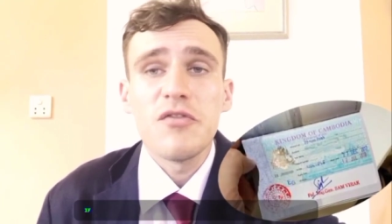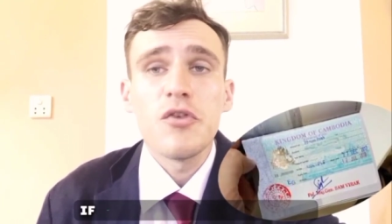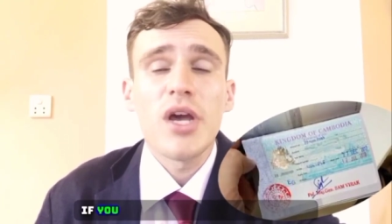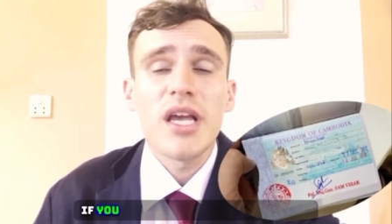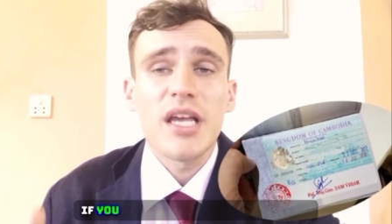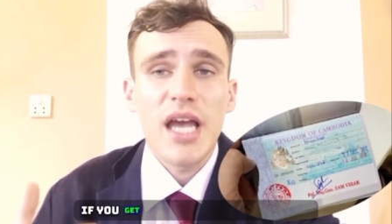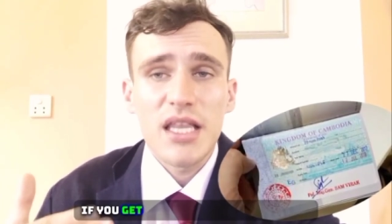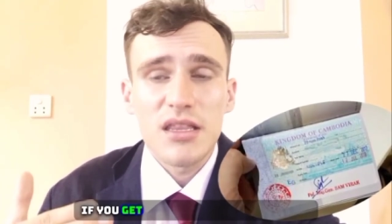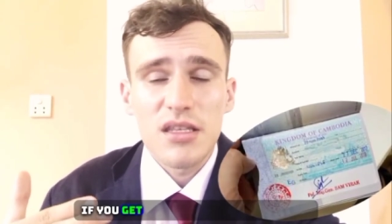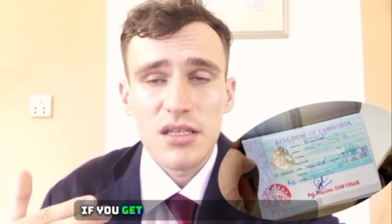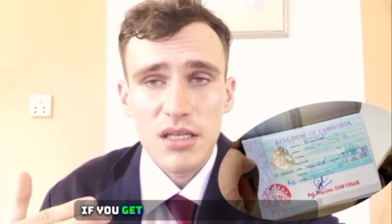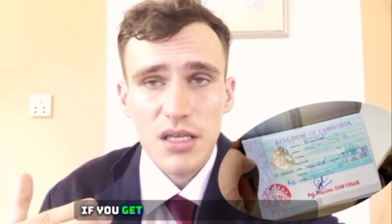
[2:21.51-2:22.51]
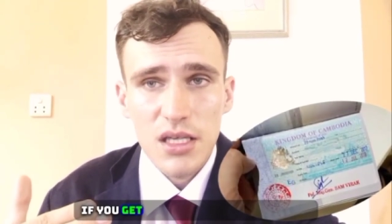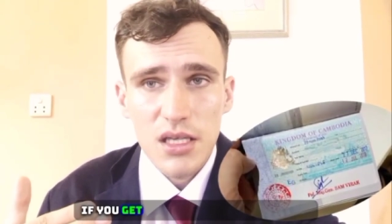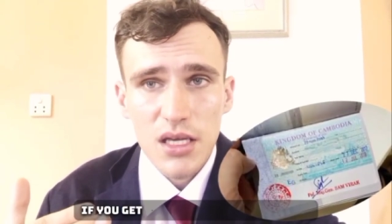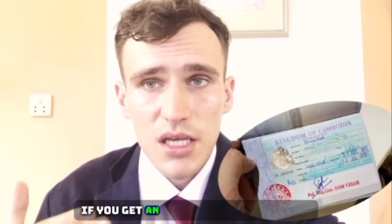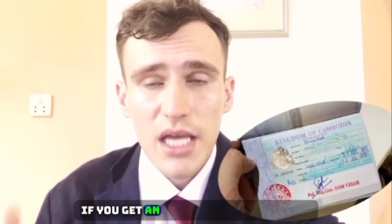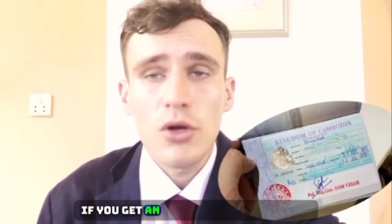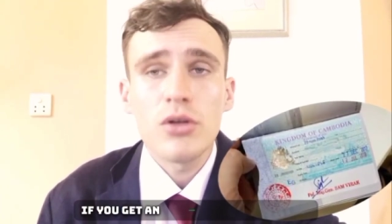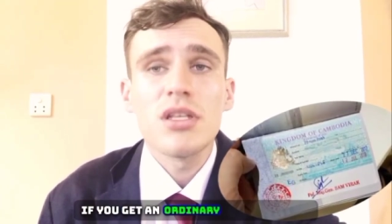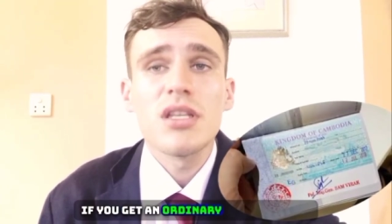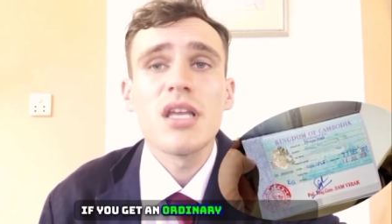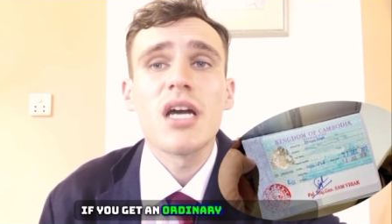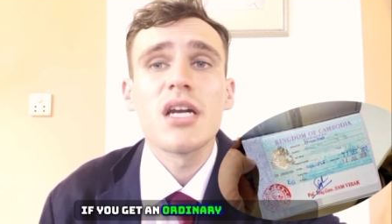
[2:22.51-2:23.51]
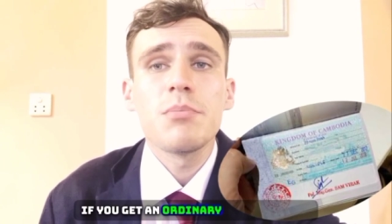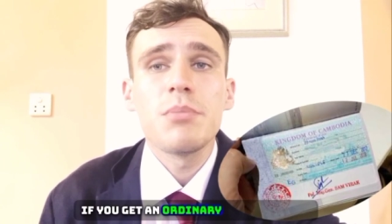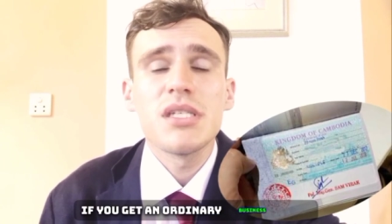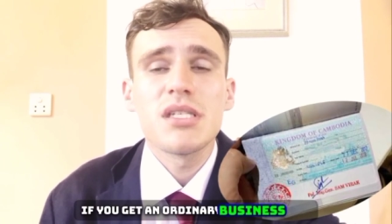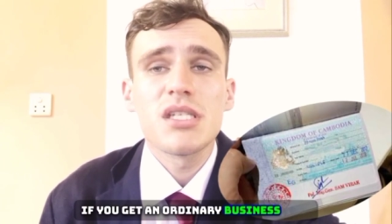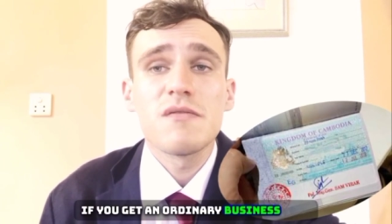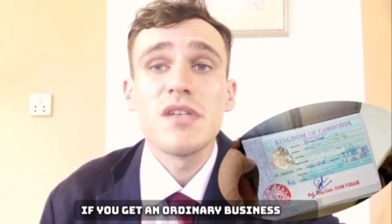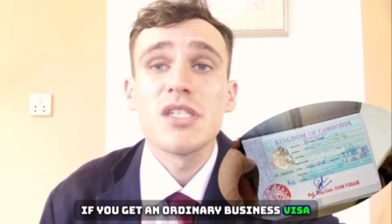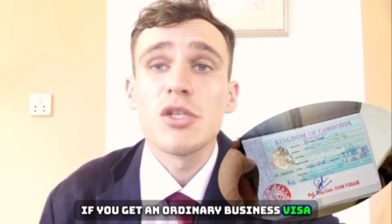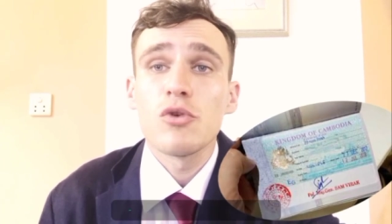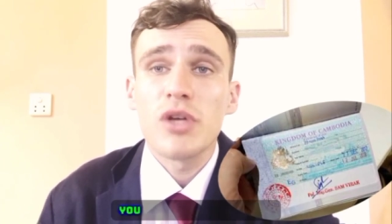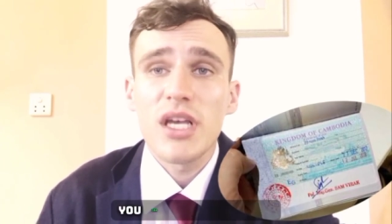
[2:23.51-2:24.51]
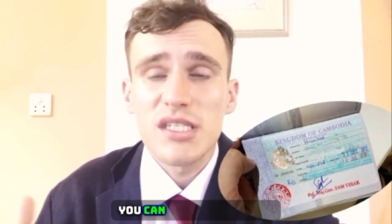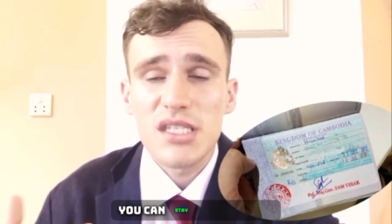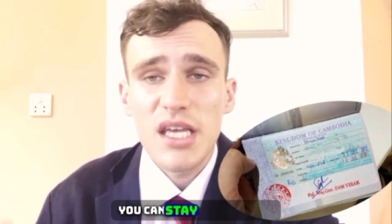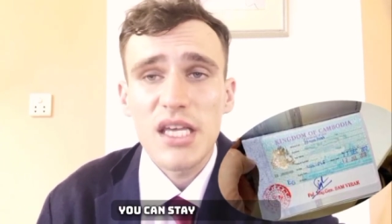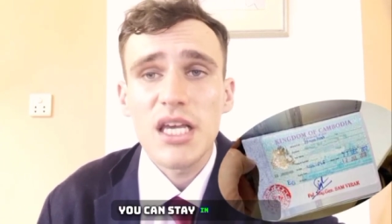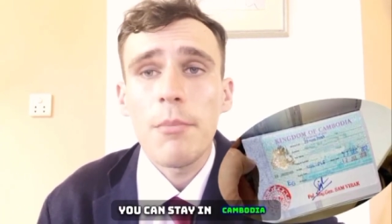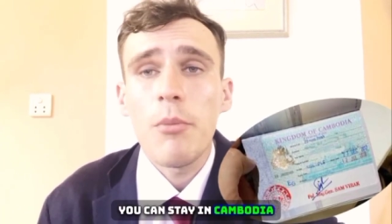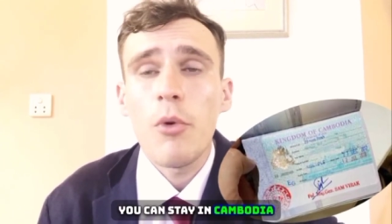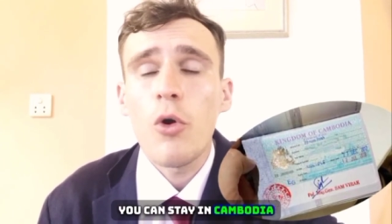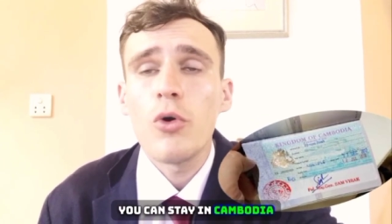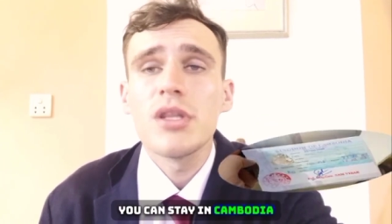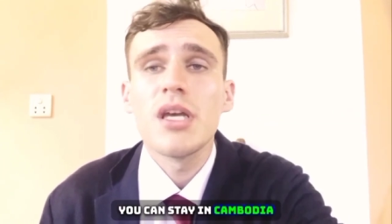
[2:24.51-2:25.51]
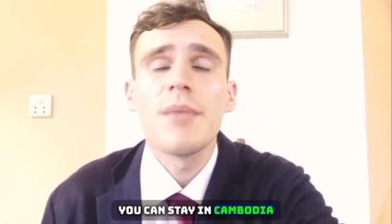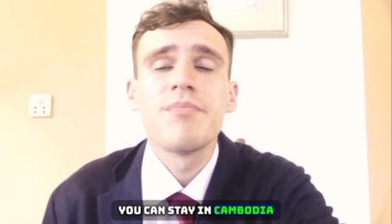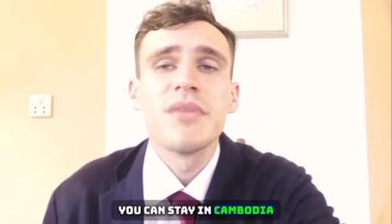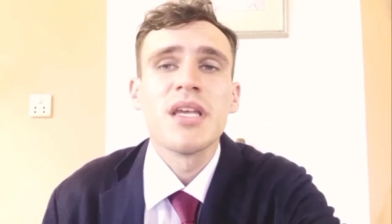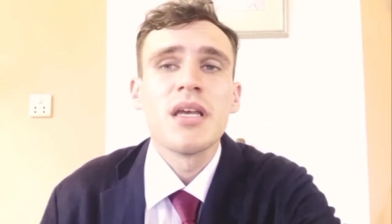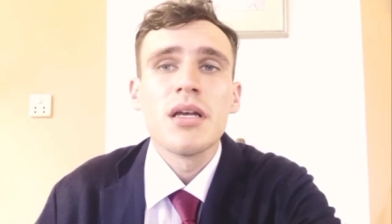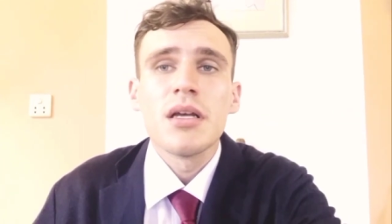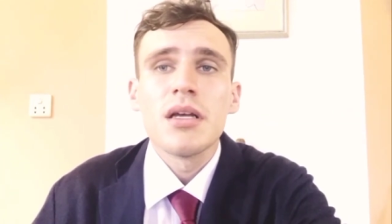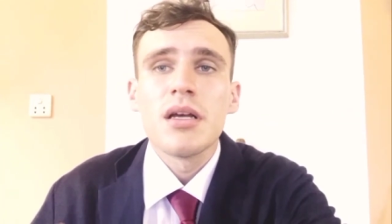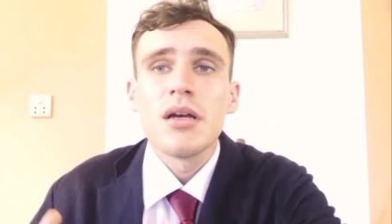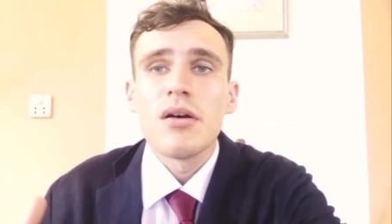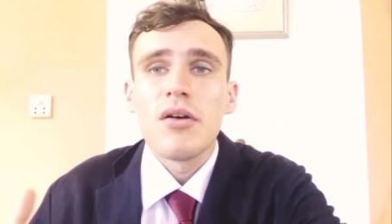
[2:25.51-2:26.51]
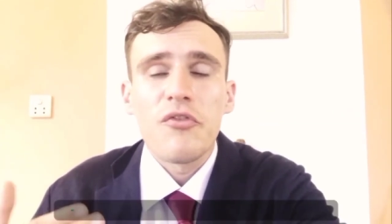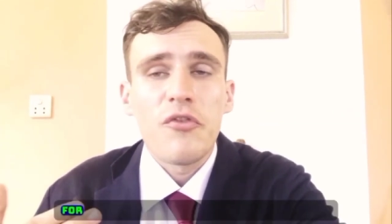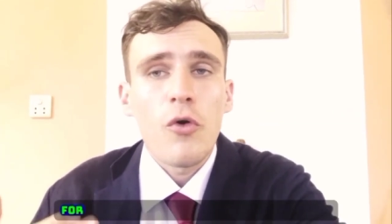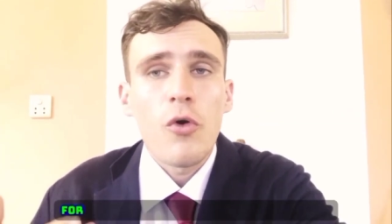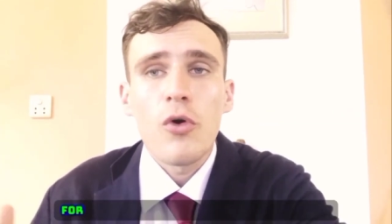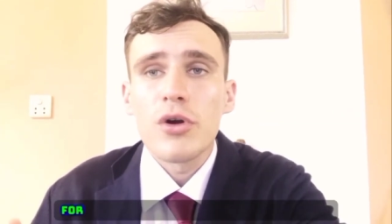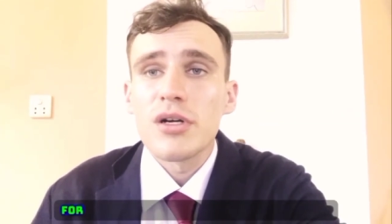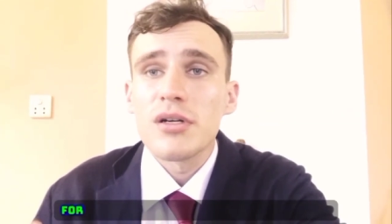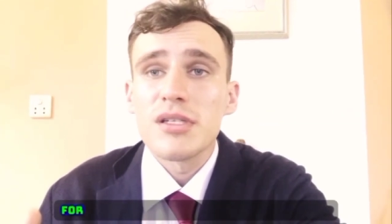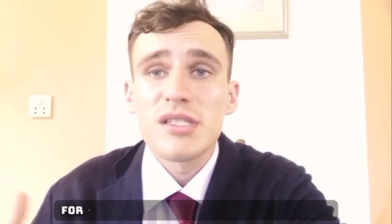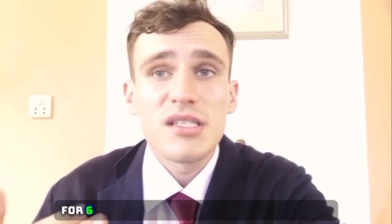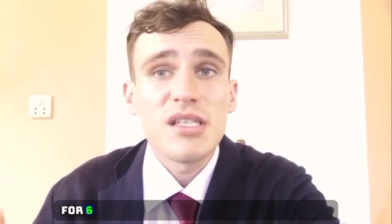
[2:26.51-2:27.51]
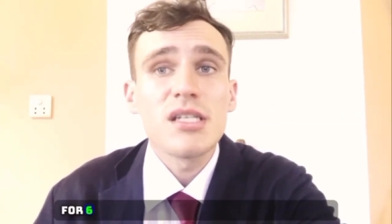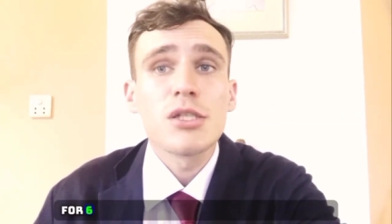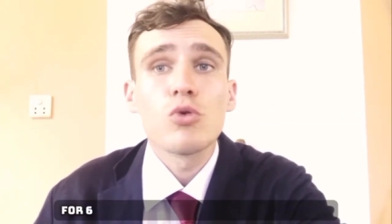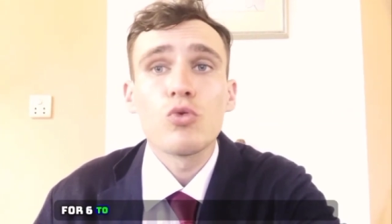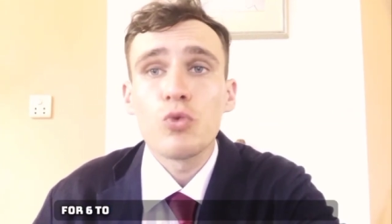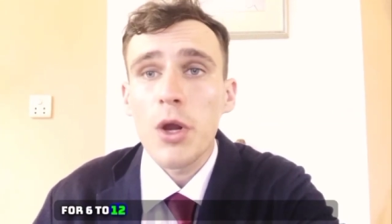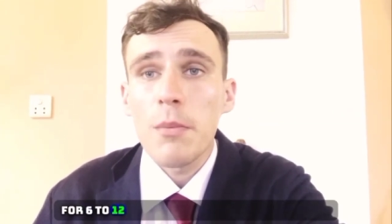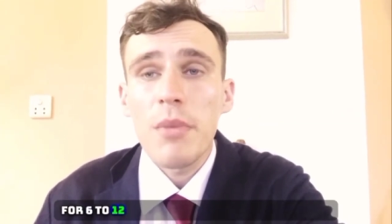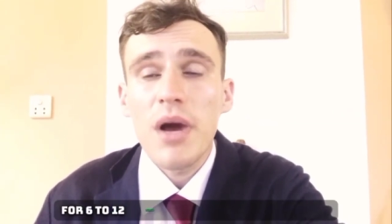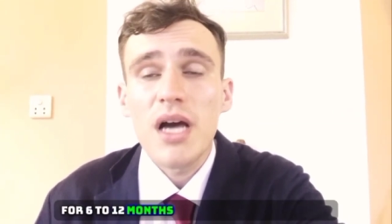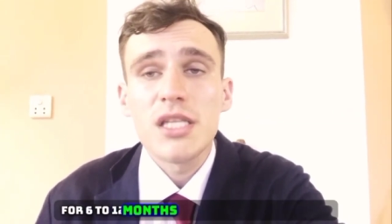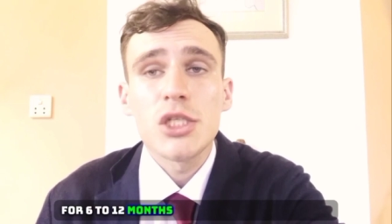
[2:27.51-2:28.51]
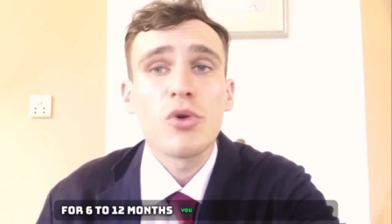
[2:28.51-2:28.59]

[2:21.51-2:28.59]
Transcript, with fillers: If you get an ordinary business visa, you can stay in Cambodia for six to twelve months.